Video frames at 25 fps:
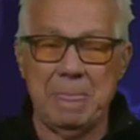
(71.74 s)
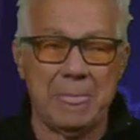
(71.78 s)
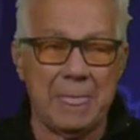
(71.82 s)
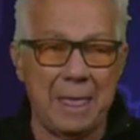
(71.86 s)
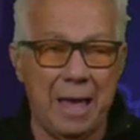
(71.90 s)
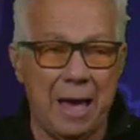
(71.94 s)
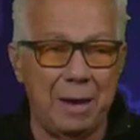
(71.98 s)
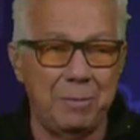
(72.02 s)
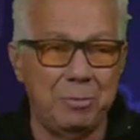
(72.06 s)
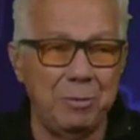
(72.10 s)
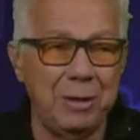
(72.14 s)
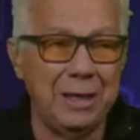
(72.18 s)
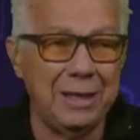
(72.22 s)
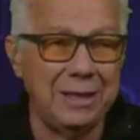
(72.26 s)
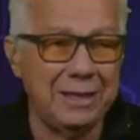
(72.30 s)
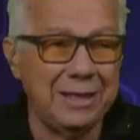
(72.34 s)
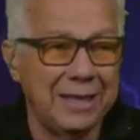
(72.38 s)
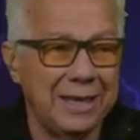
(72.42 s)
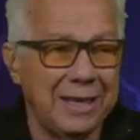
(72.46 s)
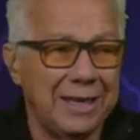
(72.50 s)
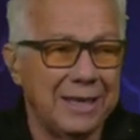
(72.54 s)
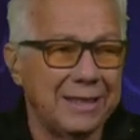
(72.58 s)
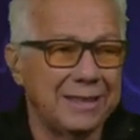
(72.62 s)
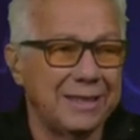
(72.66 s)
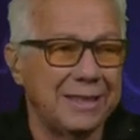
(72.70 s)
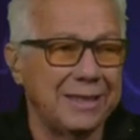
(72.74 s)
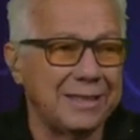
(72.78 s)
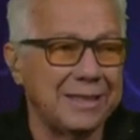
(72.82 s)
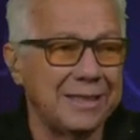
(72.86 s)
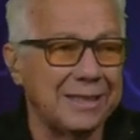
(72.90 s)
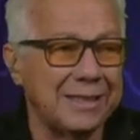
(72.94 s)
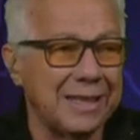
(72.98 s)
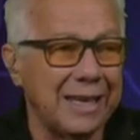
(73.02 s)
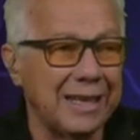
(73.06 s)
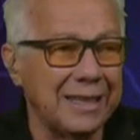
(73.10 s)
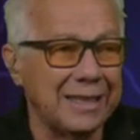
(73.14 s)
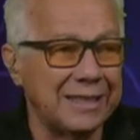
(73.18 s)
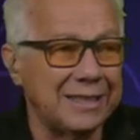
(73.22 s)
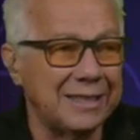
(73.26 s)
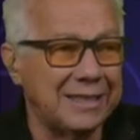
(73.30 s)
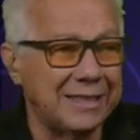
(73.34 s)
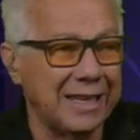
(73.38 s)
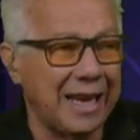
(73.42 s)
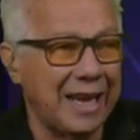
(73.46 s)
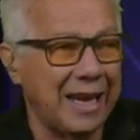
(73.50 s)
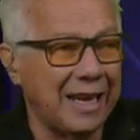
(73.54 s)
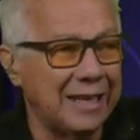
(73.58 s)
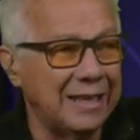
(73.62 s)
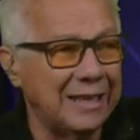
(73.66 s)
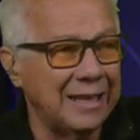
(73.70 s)
I mean, this is like
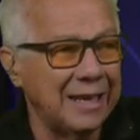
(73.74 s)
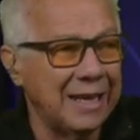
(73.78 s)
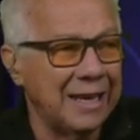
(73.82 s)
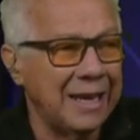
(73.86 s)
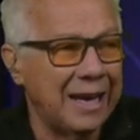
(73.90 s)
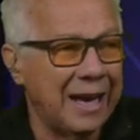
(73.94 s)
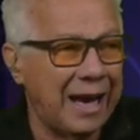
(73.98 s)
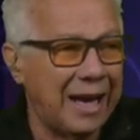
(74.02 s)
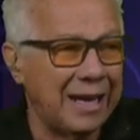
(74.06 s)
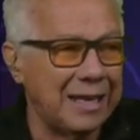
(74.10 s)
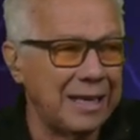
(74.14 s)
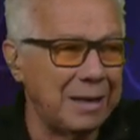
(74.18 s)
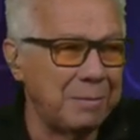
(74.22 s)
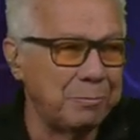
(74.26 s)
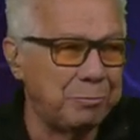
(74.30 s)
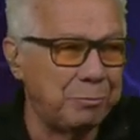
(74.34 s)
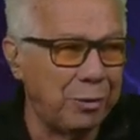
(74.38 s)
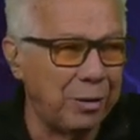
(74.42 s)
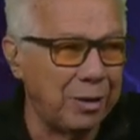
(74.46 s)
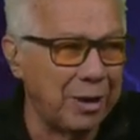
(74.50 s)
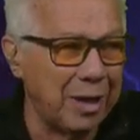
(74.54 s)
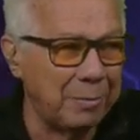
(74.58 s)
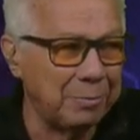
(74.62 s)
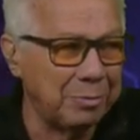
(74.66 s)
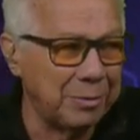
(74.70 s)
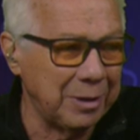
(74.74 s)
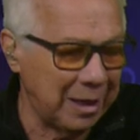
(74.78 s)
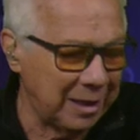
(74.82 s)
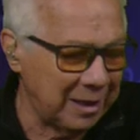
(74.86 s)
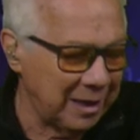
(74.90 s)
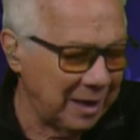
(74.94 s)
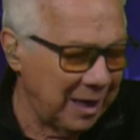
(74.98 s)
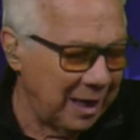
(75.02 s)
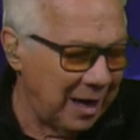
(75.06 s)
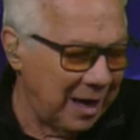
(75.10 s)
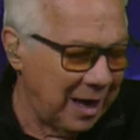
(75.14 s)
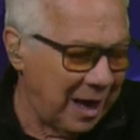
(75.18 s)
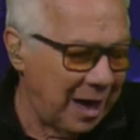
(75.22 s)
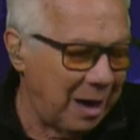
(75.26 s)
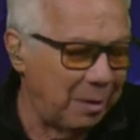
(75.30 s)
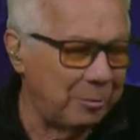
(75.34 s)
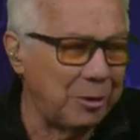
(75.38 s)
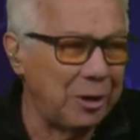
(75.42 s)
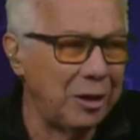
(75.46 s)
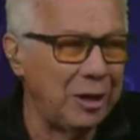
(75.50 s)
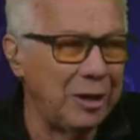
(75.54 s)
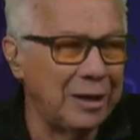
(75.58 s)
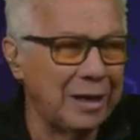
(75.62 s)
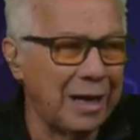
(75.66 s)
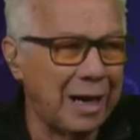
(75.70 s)
insane. I didn't pull up yet how
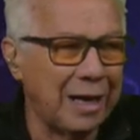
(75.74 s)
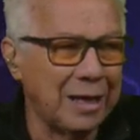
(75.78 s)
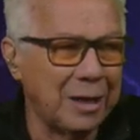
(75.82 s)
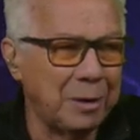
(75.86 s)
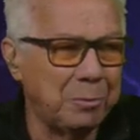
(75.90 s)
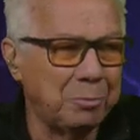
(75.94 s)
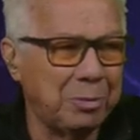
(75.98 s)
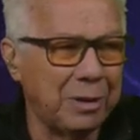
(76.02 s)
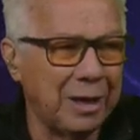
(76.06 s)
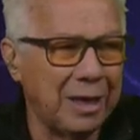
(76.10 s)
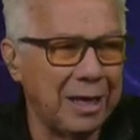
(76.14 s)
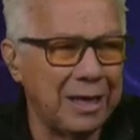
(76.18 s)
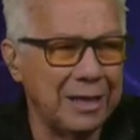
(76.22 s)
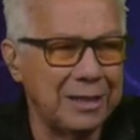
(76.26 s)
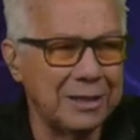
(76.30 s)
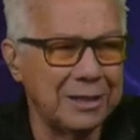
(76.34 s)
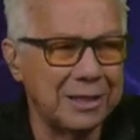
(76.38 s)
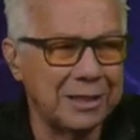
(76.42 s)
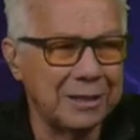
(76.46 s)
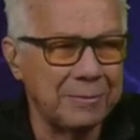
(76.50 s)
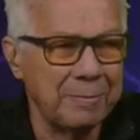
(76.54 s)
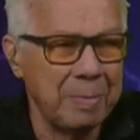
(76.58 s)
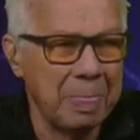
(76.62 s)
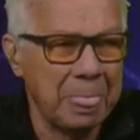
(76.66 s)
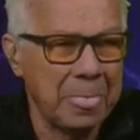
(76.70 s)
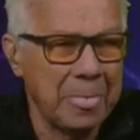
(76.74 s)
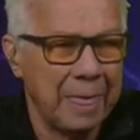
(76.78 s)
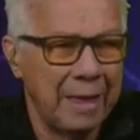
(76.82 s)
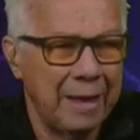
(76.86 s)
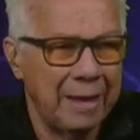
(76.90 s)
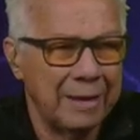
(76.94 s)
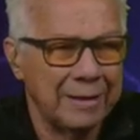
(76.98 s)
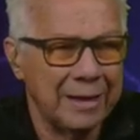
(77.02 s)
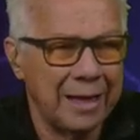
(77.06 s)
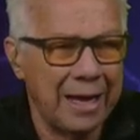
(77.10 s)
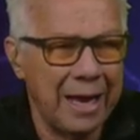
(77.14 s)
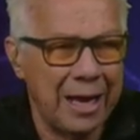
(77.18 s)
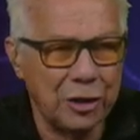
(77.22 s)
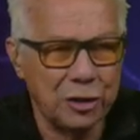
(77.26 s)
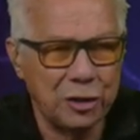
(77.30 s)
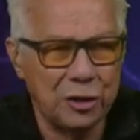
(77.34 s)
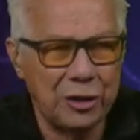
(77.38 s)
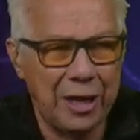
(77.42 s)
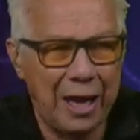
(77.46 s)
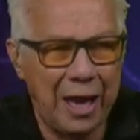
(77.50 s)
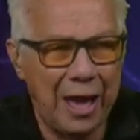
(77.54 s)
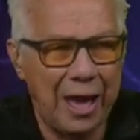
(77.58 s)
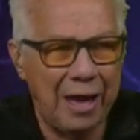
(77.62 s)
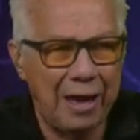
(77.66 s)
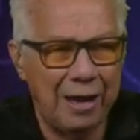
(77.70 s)
many United planes they actually
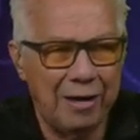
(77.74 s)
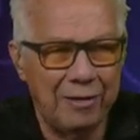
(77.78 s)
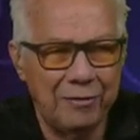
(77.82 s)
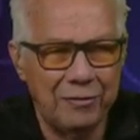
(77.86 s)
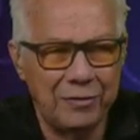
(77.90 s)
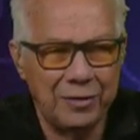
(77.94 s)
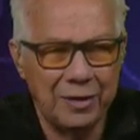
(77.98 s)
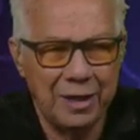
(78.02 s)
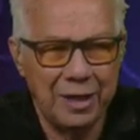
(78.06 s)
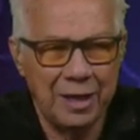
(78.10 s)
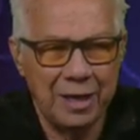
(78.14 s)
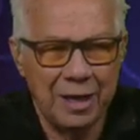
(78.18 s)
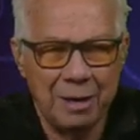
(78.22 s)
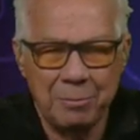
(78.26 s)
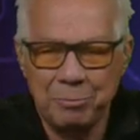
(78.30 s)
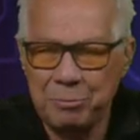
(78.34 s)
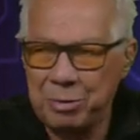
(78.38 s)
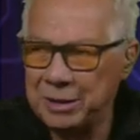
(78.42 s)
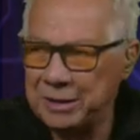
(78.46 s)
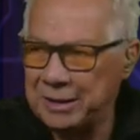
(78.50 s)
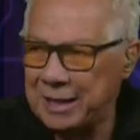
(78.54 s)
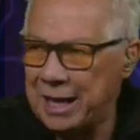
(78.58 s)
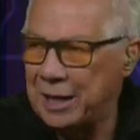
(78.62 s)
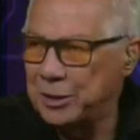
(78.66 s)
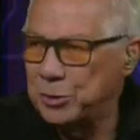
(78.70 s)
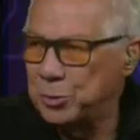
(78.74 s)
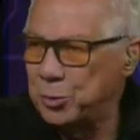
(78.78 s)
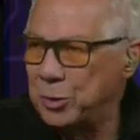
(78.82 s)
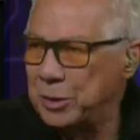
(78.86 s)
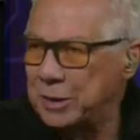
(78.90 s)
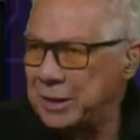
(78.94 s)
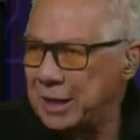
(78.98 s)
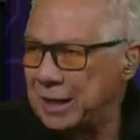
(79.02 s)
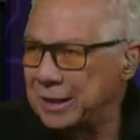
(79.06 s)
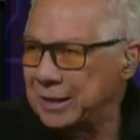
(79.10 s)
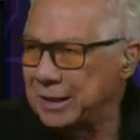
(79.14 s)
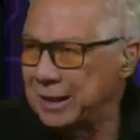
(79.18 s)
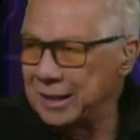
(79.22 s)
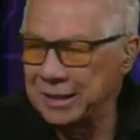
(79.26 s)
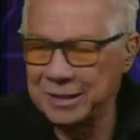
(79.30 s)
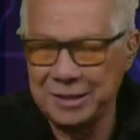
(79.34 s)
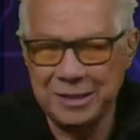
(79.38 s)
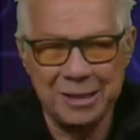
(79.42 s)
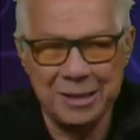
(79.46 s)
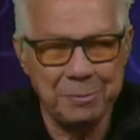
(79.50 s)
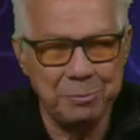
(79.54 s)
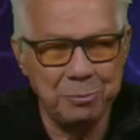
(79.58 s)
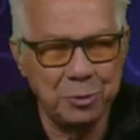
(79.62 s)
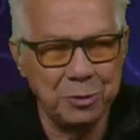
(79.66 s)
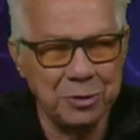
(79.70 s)
have, but that's where that little
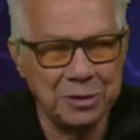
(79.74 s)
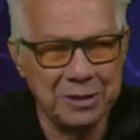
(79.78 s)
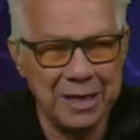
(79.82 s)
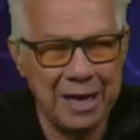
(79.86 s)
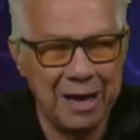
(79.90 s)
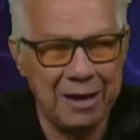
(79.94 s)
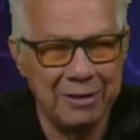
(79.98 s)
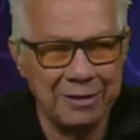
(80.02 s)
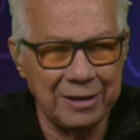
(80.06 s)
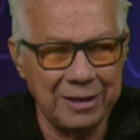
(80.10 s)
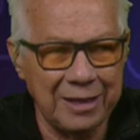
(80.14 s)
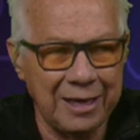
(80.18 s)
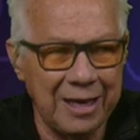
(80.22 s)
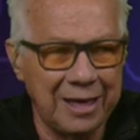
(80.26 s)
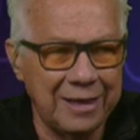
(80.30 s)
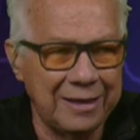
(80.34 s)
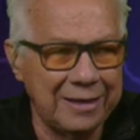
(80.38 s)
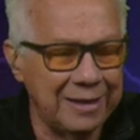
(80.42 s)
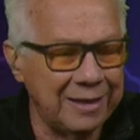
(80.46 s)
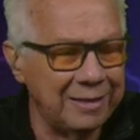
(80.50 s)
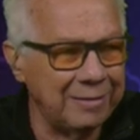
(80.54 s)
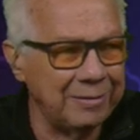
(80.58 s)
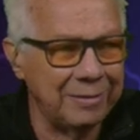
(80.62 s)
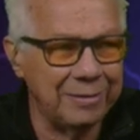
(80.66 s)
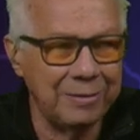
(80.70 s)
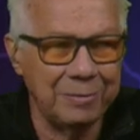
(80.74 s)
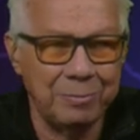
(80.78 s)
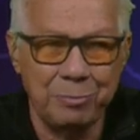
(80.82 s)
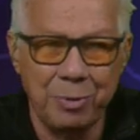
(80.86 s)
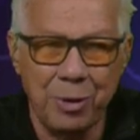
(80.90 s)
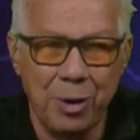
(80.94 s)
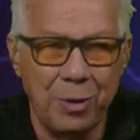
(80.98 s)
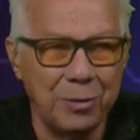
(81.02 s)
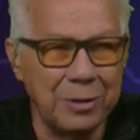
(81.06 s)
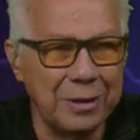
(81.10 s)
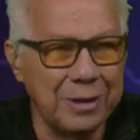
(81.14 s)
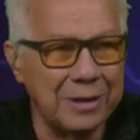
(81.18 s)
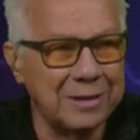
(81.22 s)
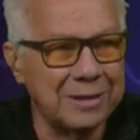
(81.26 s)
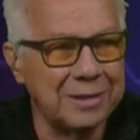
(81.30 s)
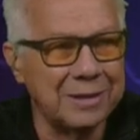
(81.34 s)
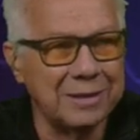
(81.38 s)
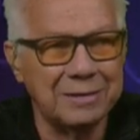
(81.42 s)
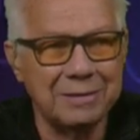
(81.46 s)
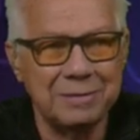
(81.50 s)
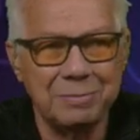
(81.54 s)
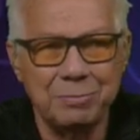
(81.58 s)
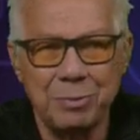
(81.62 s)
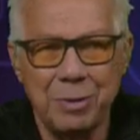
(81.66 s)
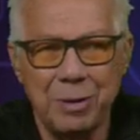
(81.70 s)
dip was down again. Boeing's,
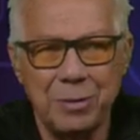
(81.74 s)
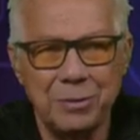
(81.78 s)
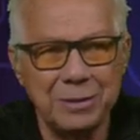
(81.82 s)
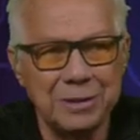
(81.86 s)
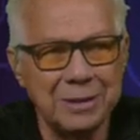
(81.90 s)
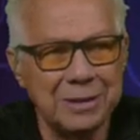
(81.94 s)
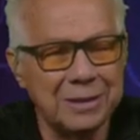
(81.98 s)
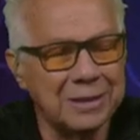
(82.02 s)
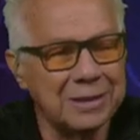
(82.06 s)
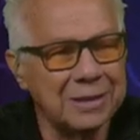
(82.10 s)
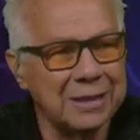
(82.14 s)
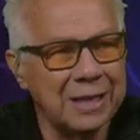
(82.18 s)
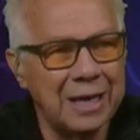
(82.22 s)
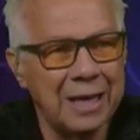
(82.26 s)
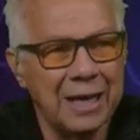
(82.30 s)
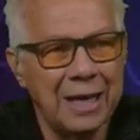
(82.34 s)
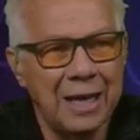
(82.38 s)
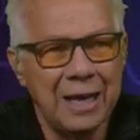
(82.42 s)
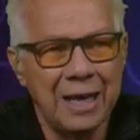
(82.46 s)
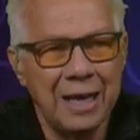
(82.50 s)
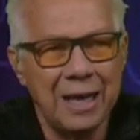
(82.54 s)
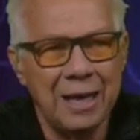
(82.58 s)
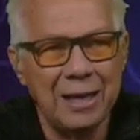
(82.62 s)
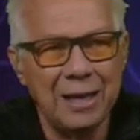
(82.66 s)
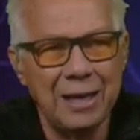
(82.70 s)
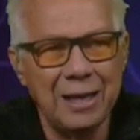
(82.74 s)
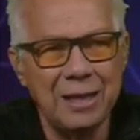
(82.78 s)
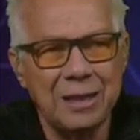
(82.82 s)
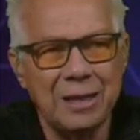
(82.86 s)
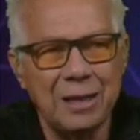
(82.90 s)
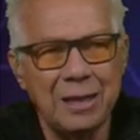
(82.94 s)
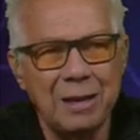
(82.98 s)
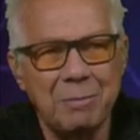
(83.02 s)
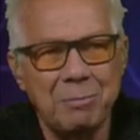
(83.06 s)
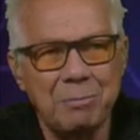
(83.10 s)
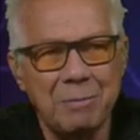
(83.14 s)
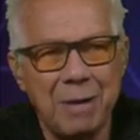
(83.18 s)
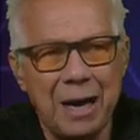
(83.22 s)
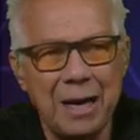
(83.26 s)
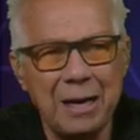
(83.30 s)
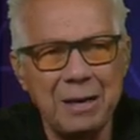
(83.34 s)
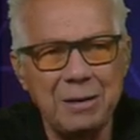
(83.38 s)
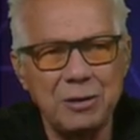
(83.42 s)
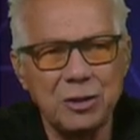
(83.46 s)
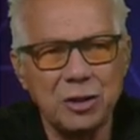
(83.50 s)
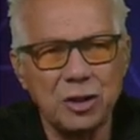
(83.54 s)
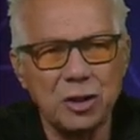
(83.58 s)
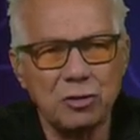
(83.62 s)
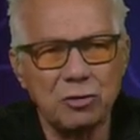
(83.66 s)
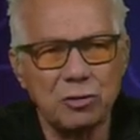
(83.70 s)
Boeing's, it, the
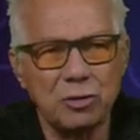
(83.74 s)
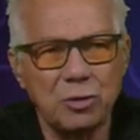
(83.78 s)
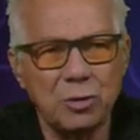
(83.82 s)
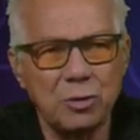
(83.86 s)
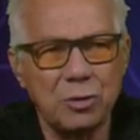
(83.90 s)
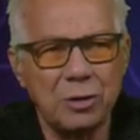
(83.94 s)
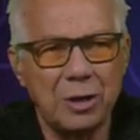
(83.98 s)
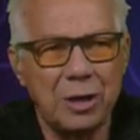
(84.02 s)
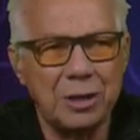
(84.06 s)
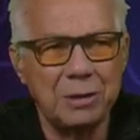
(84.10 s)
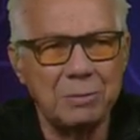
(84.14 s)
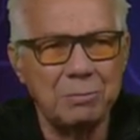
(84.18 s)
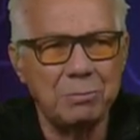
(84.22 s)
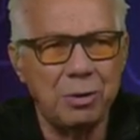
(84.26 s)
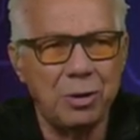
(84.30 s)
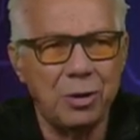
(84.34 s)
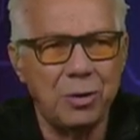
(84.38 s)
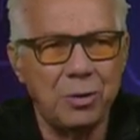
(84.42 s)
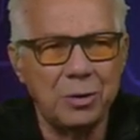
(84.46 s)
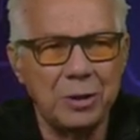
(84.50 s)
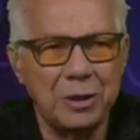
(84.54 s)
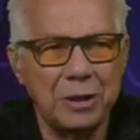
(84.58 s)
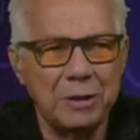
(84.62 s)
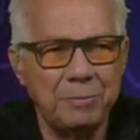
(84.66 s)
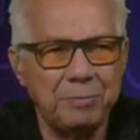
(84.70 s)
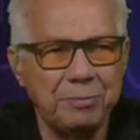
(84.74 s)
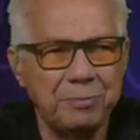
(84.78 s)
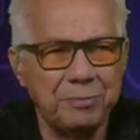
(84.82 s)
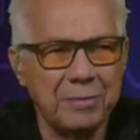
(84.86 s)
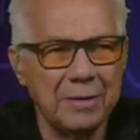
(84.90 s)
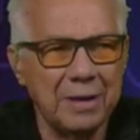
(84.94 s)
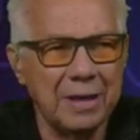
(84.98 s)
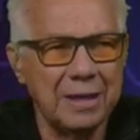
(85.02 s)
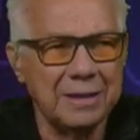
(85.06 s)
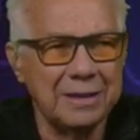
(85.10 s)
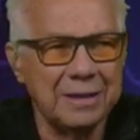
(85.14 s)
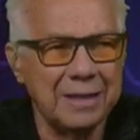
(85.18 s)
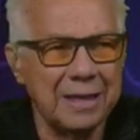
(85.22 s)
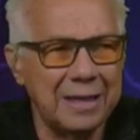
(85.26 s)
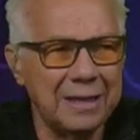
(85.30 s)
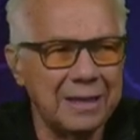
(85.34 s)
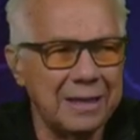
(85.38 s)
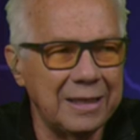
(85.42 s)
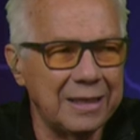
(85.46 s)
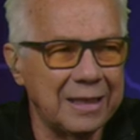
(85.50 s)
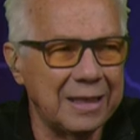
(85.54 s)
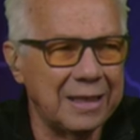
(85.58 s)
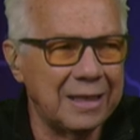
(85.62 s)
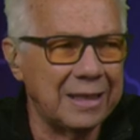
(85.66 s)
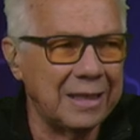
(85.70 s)
mind screw on Boeing is that
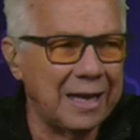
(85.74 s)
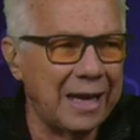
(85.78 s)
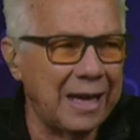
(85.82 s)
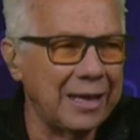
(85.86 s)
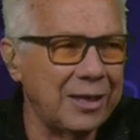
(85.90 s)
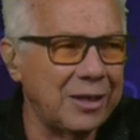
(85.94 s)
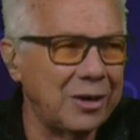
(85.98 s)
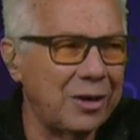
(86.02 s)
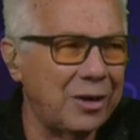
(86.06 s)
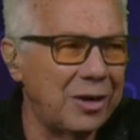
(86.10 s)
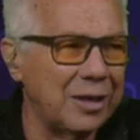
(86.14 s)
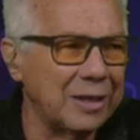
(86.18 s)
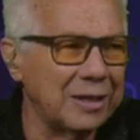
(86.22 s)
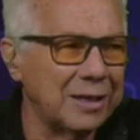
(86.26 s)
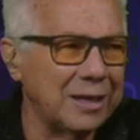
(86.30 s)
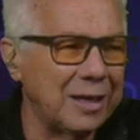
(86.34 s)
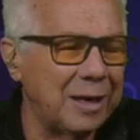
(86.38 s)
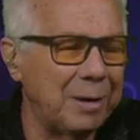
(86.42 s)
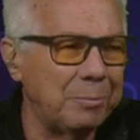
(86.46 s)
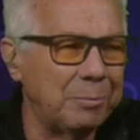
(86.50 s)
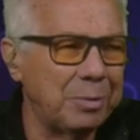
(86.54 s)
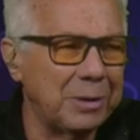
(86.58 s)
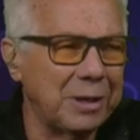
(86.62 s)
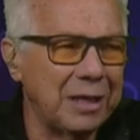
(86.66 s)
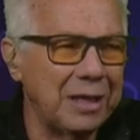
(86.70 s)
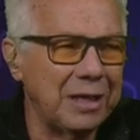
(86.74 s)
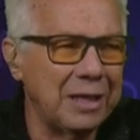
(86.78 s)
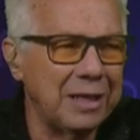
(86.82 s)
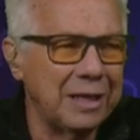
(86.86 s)
you got an icon company